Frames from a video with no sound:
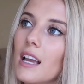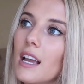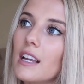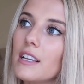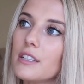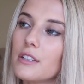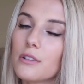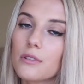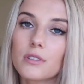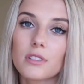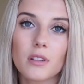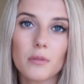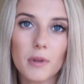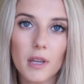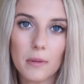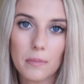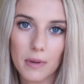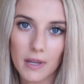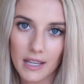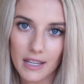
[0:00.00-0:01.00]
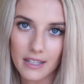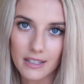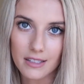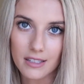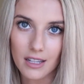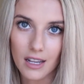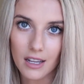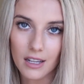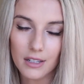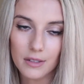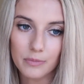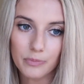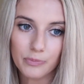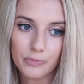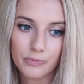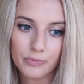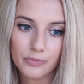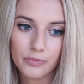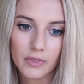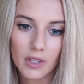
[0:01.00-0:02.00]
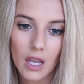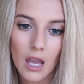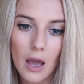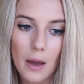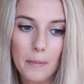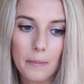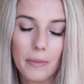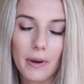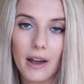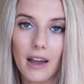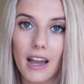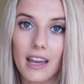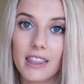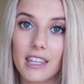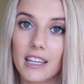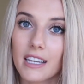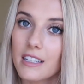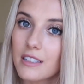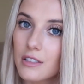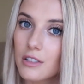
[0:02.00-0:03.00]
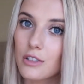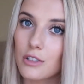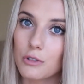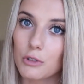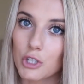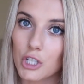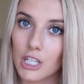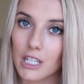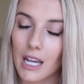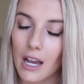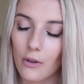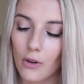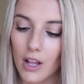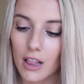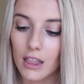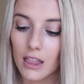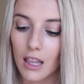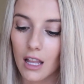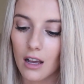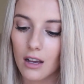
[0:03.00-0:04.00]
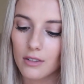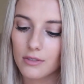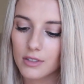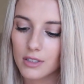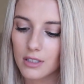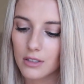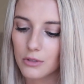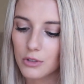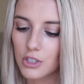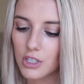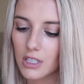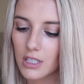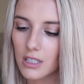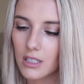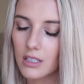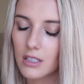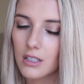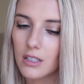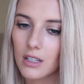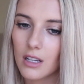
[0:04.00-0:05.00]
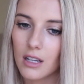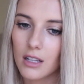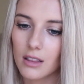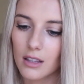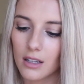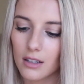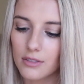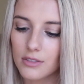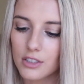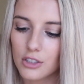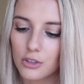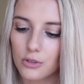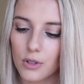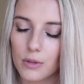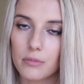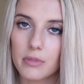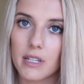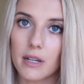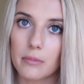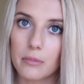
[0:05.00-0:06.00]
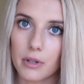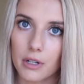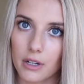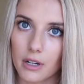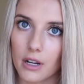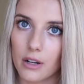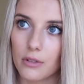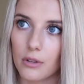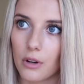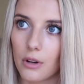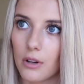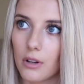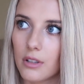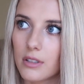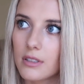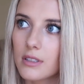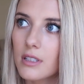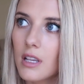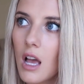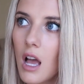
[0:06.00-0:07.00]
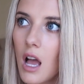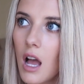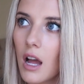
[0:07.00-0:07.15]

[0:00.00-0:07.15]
It used to be pizza, but I think it's sushi now. I love sushi. I love shrimp tempura rolls.